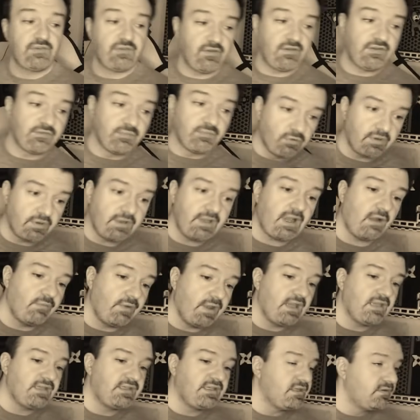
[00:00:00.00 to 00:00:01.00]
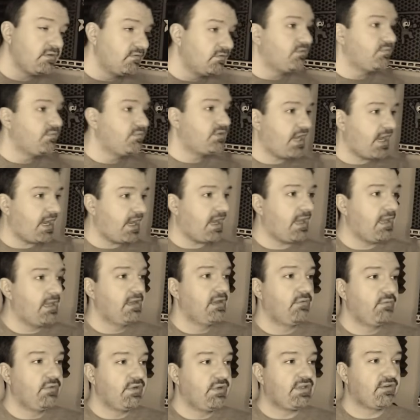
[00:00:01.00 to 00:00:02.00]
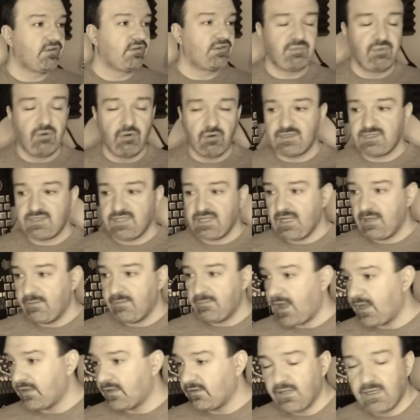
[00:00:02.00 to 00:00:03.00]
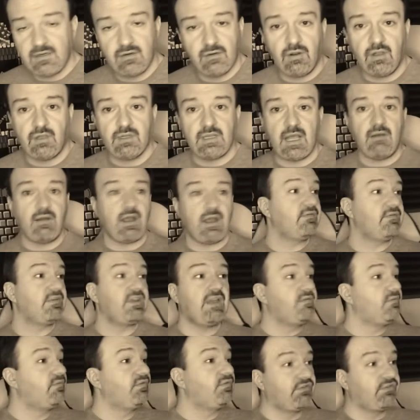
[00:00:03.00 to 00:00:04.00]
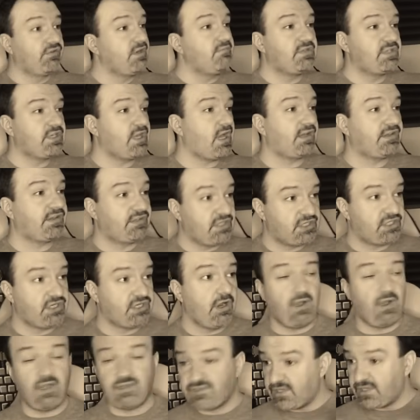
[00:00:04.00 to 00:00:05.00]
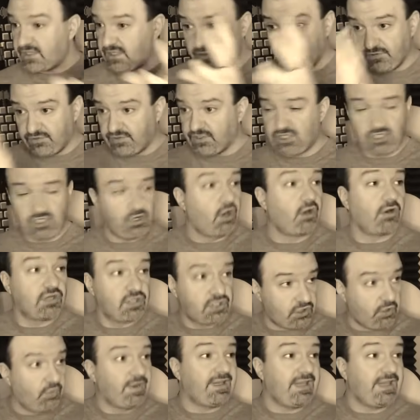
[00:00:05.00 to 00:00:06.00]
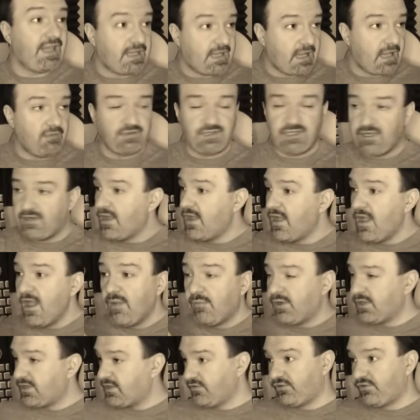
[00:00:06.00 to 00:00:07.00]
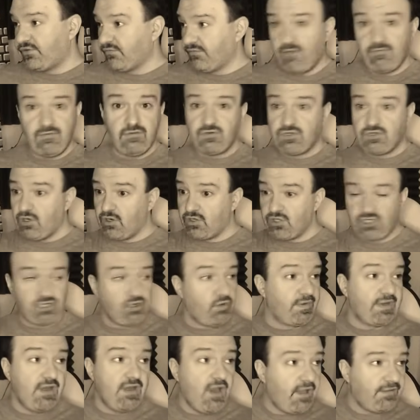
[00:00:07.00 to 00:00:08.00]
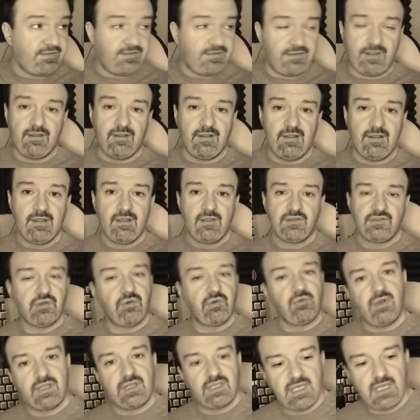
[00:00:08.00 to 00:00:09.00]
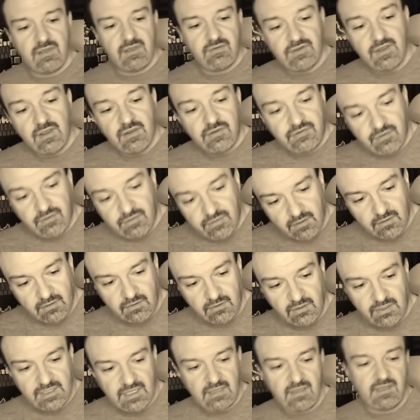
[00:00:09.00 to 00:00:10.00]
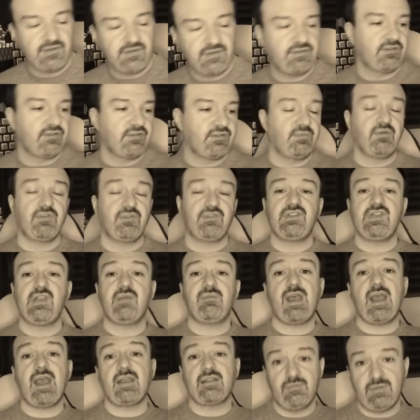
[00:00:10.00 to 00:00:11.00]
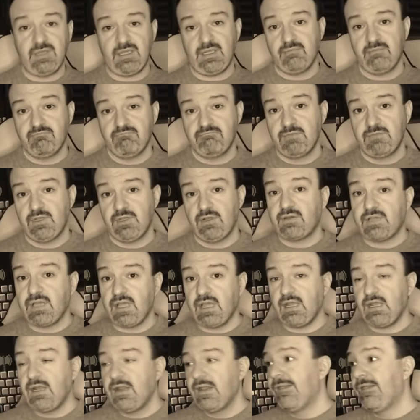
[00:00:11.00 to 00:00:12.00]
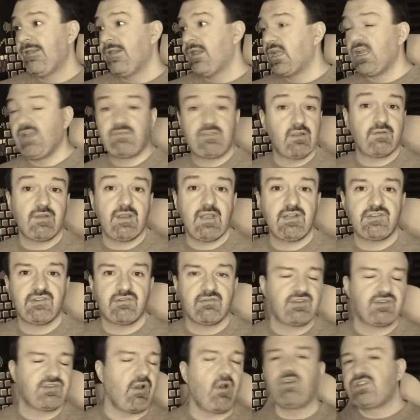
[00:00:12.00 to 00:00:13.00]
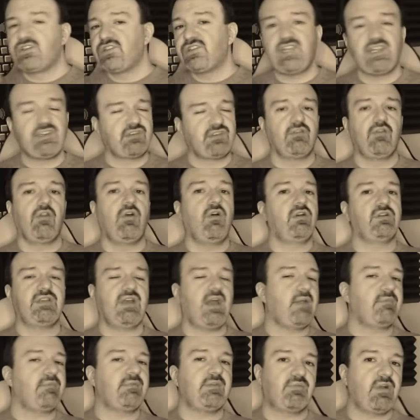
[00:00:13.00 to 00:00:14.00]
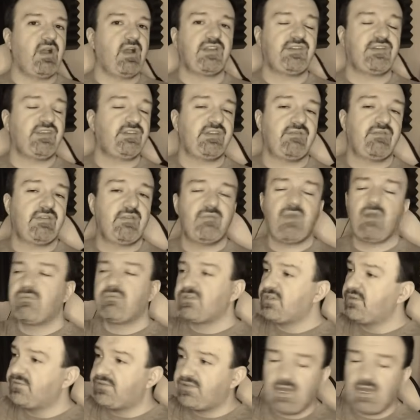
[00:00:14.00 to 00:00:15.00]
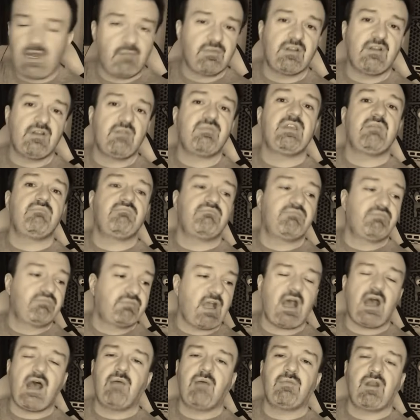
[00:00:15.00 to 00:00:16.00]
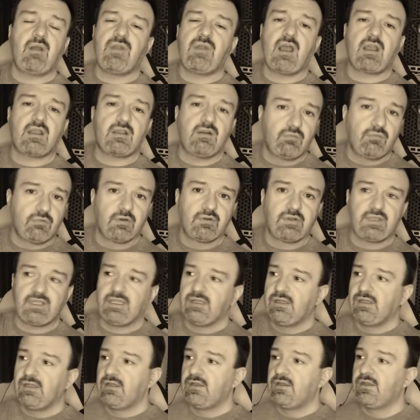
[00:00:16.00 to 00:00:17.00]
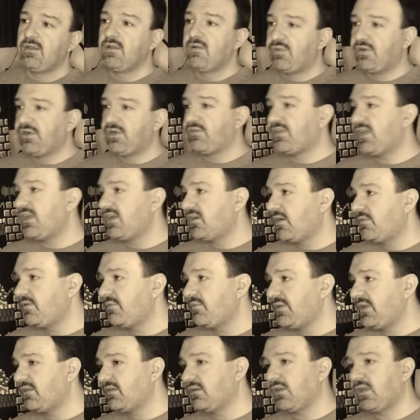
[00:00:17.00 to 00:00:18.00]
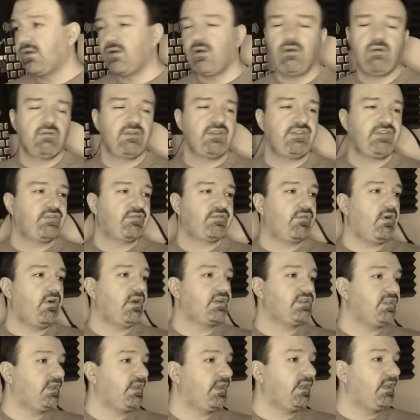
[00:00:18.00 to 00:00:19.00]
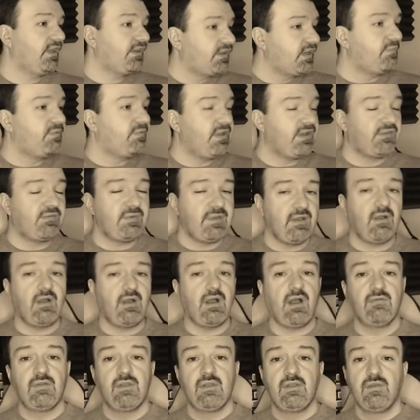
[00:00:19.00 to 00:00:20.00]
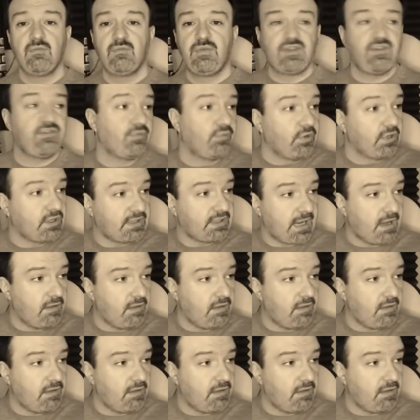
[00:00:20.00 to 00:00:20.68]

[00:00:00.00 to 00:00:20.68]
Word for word: So this morning I went into YouTube chat with their support team. I laid it all out. I even gave them screenshots to show. I'll say, here's the chart showing they counted, but here's the revenue chart showing nothing. So what gives? So they're going to look into this and they're supposed to get back to me. Okay? If their answer is, oh, it just takes a long time to process gifted memberships, then I'm going to be calm and I'm not going to worry. But if they come to me and they're like, oh, this is fraudulent, it's going to piss me off because we're